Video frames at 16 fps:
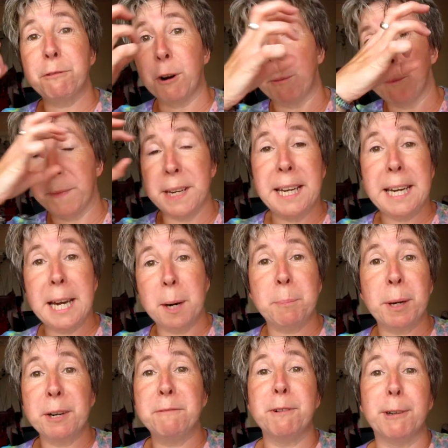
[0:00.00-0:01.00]
from the
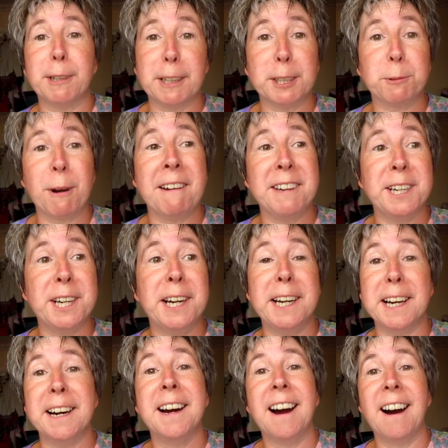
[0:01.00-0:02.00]
blindfold I was wearing
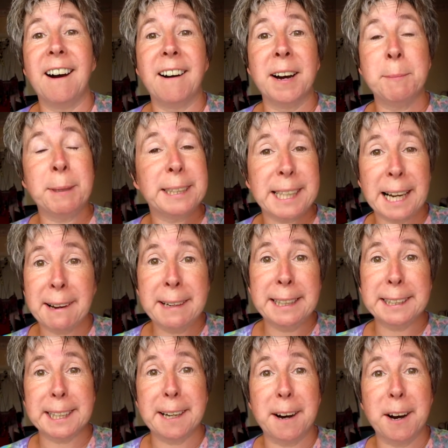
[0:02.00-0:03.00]
earlier, I'm a scout
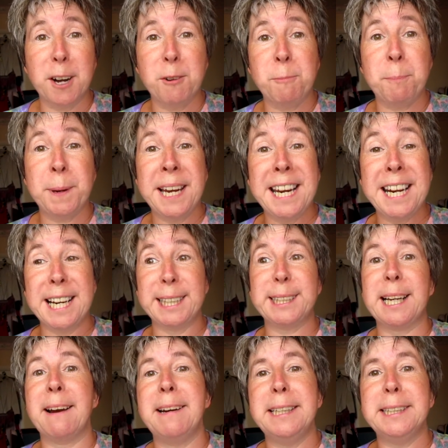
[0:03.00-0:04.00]
leader. I've been a
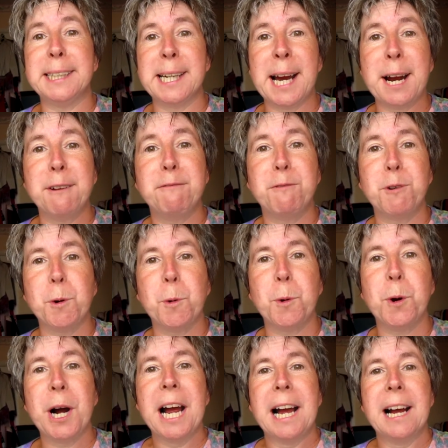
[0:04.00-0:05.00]
scout leader now
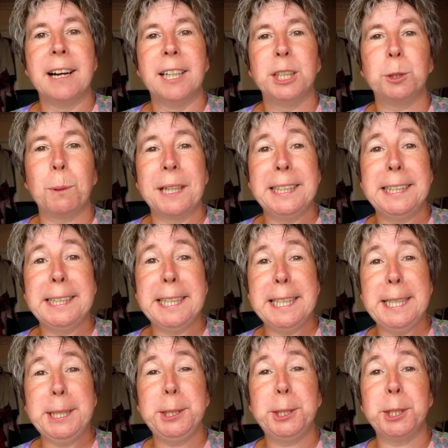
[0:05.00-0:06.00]
for
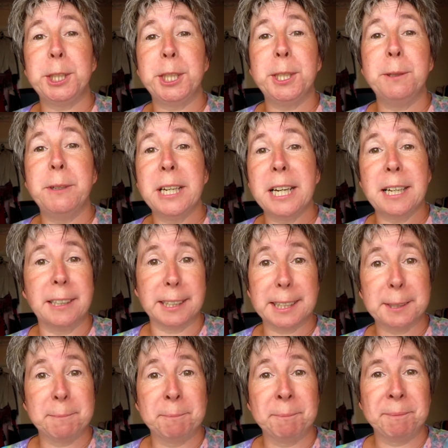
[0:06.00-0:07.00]
22
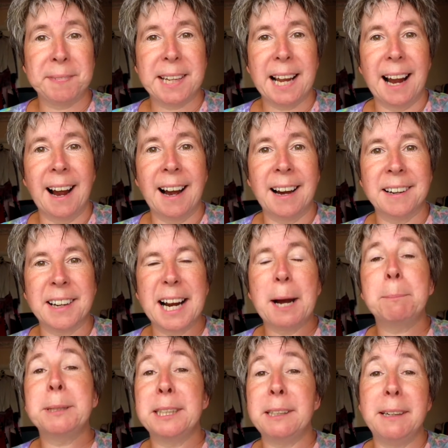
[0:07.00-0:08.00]
years, and I
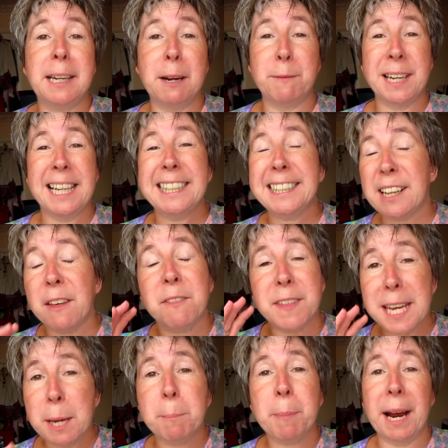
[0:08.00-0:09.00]
absolutely love it. It's
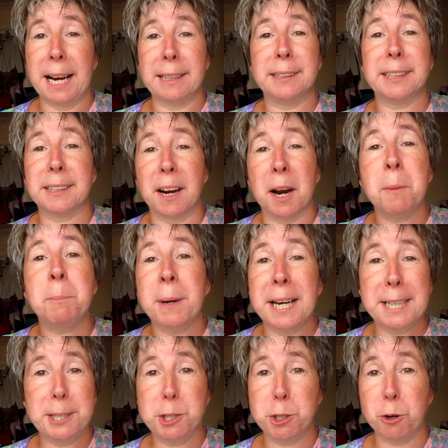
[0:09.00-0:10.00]
the best
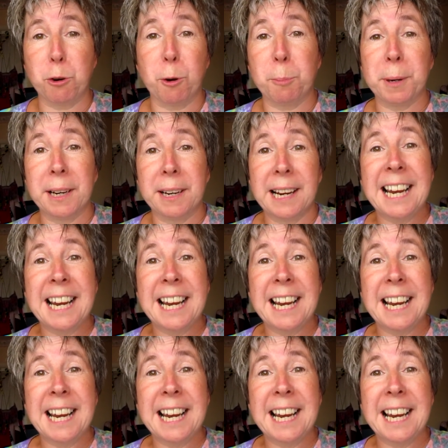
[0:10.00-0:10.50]
unpaid job